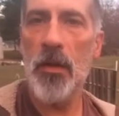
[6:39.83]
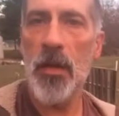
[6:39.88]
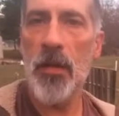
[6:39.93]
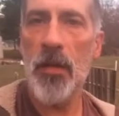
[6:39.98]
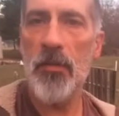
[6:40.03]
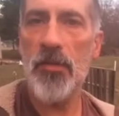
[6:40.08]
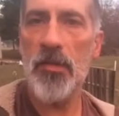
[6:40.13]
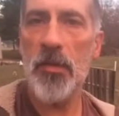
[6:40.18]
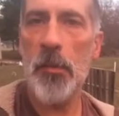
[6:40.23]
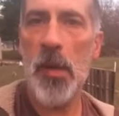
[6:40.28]

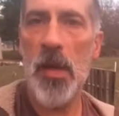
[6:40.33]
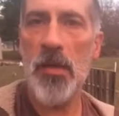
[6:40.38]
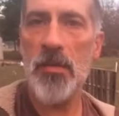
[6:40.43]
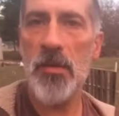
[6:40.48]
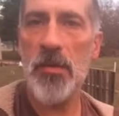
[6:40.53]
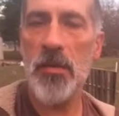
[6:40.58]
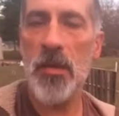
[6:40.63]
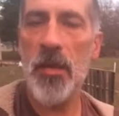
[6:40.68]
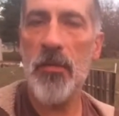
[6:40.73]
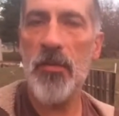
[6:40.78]
Leave us a
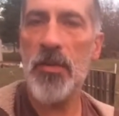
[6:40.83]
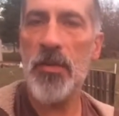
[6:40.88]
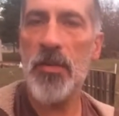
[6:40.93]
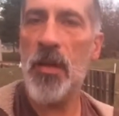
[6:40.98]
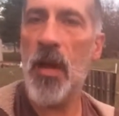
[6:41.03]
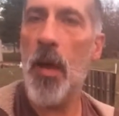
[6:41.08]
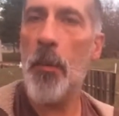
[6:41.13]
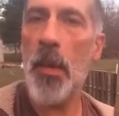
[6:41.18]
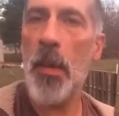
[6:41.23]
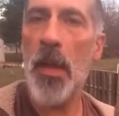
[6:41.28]
message, leave us a
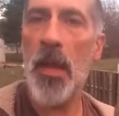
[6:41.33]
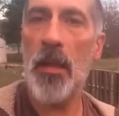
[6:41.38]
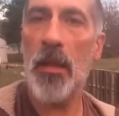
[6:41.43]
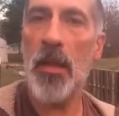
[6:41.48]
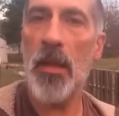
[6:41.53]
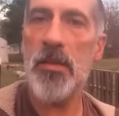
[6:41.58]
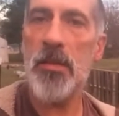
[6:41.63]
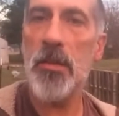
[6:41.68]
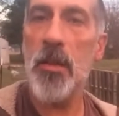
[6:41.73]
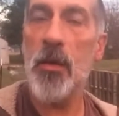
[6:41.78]
comment,
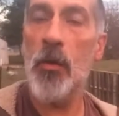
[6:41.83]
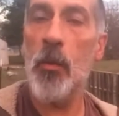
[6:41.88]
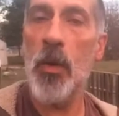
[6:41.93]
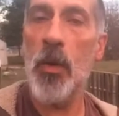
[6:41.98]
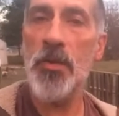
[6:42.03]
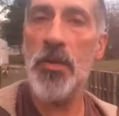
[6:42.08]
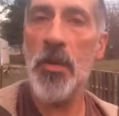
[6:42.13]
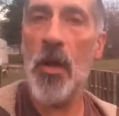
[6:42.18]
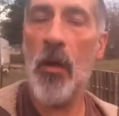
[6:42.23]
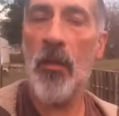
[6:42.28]
let us know
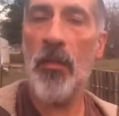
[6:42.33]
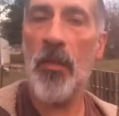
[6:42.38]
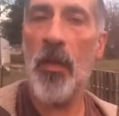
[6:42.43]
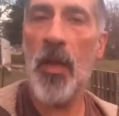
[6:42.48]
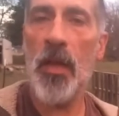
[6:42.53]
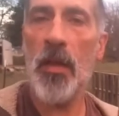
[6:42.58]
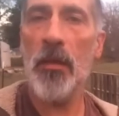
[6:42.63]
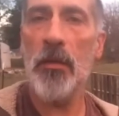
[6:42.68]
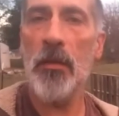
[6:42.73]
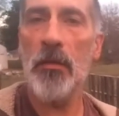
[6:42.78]
what y'all
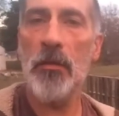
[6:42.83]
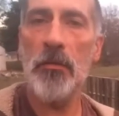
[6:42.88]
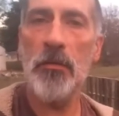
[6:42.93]
think.